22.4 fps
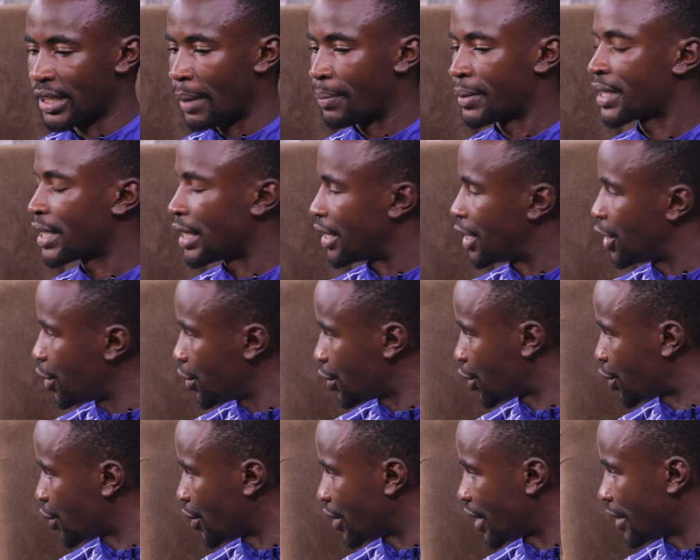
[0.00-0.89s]

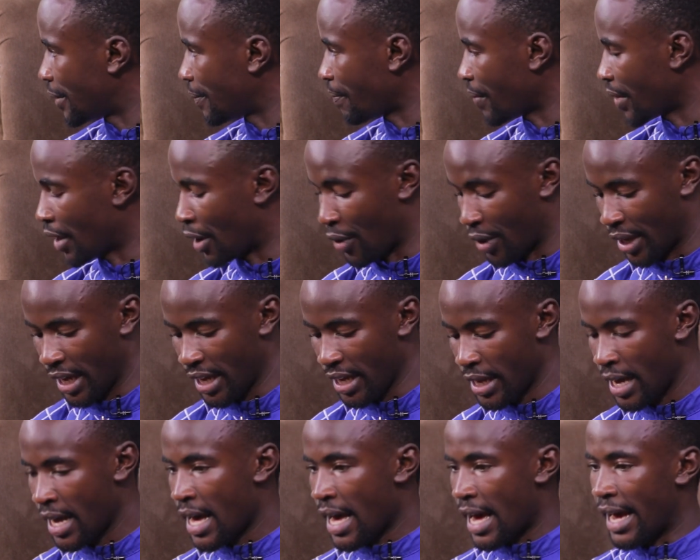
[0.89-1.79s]
substitution.
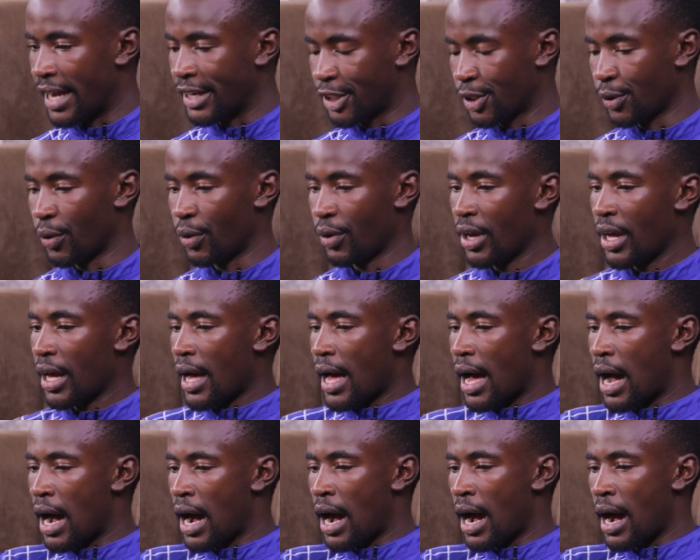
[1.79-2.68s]
Okay? And so
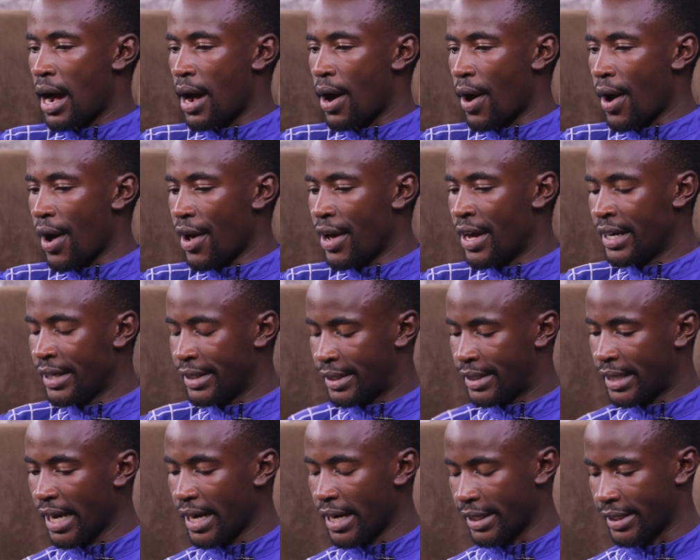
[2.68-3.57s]
uh,
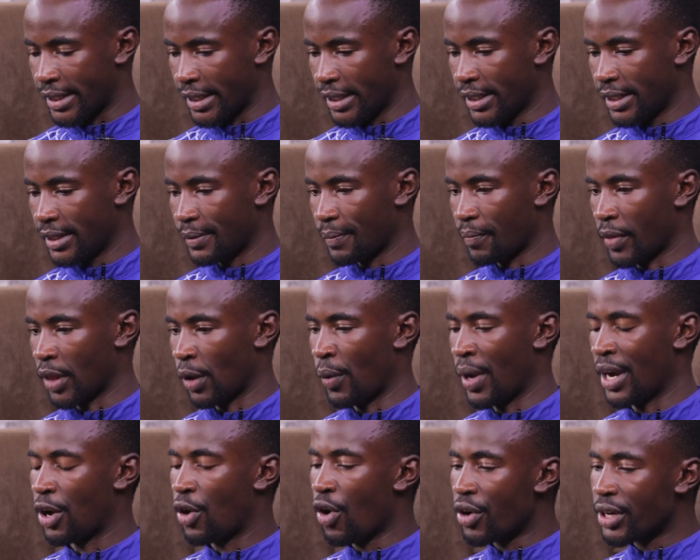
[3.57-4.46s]
in Genesis,
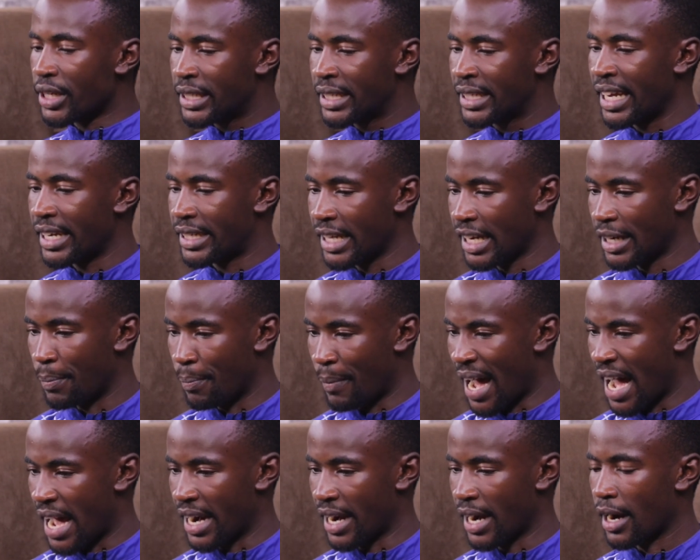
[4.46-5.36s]
when God created
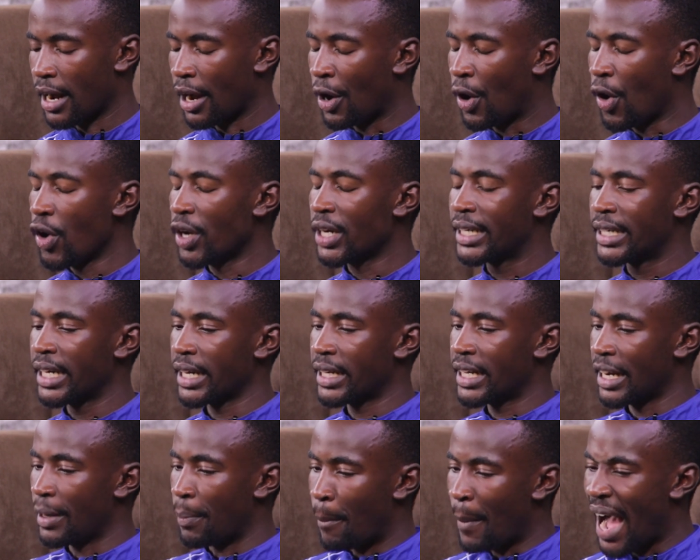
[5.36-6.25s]
man, God
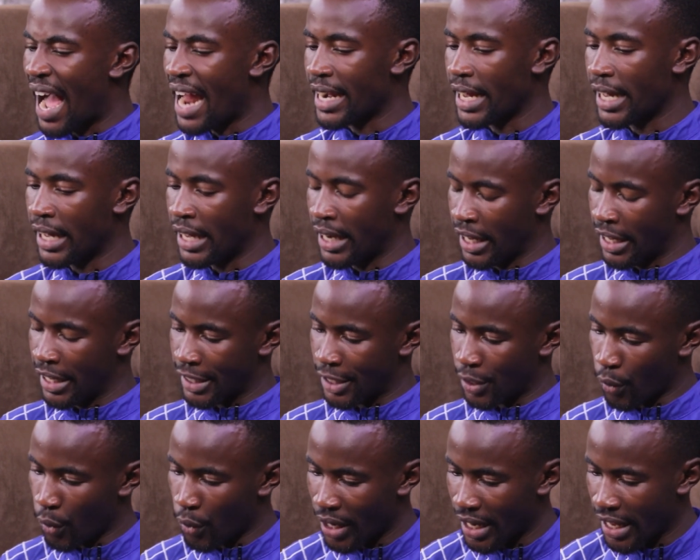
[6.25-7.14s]
created man in
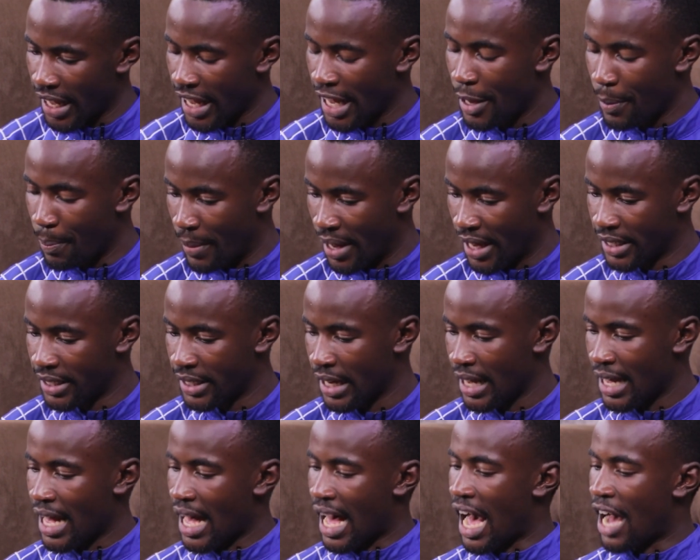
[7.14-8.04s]
his own
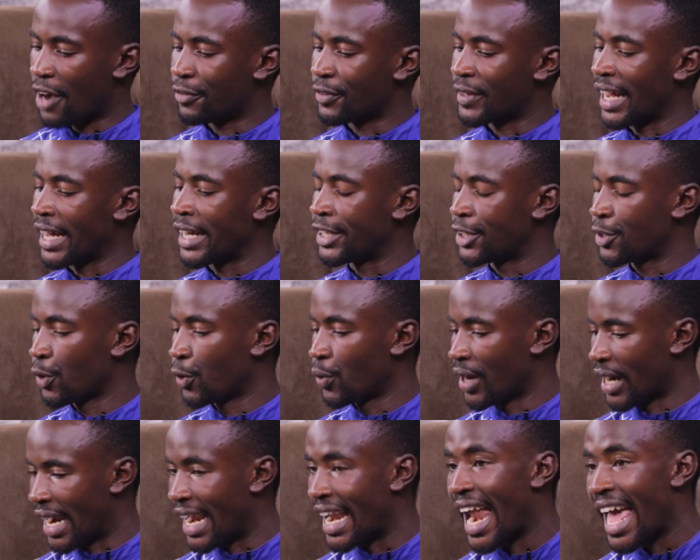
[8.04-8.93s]
image after his
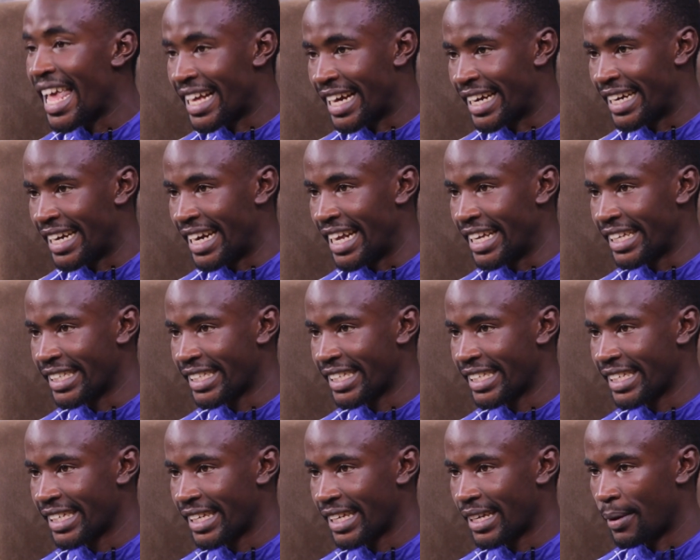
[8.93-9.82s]
own
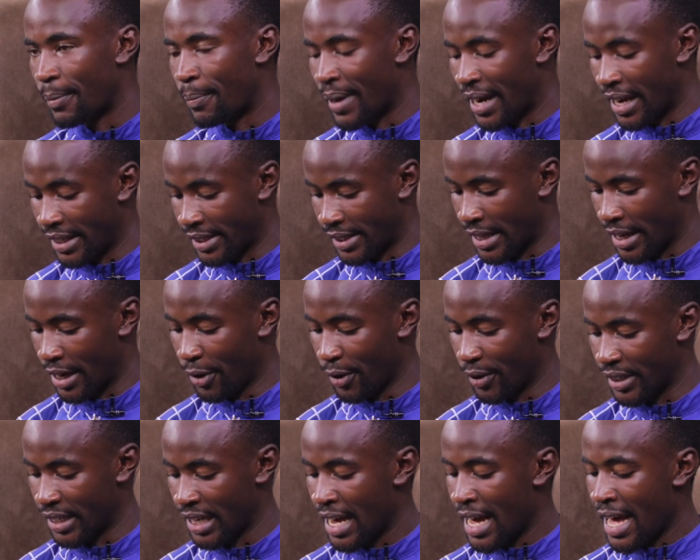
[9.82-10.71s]
likeness. Praise the
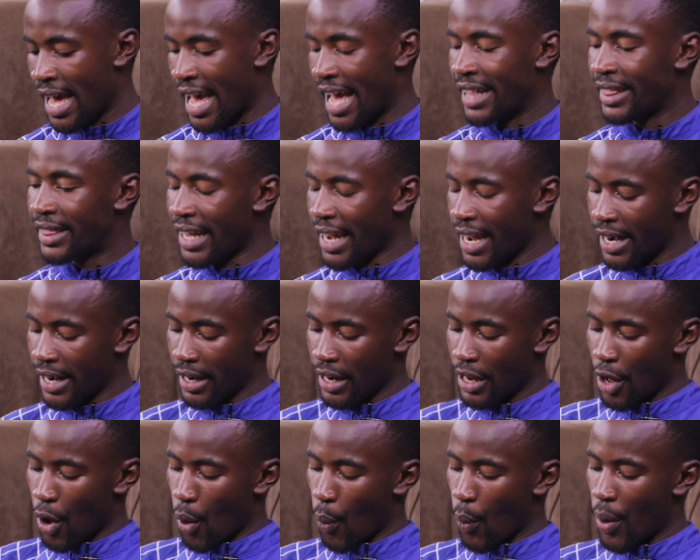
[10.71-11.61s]
Lord. And
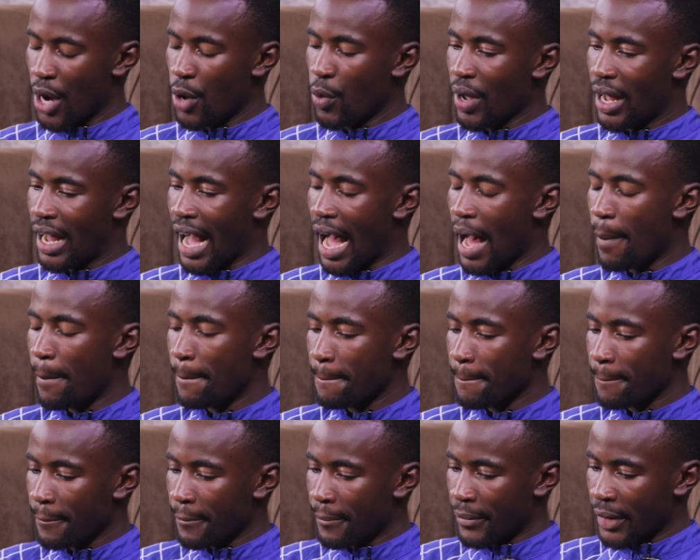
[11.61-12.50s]
then when we
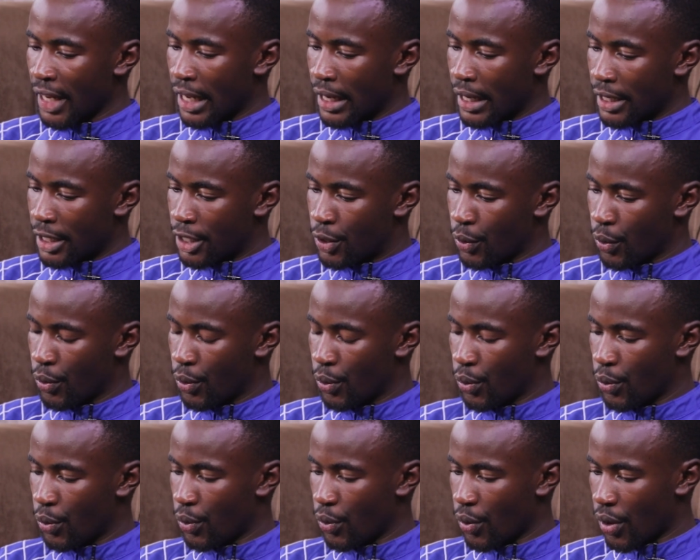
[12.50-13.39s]
come
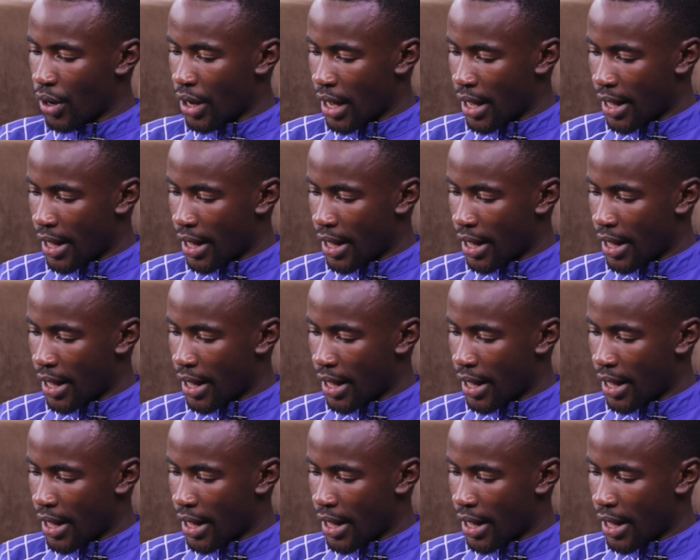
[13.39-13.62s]
to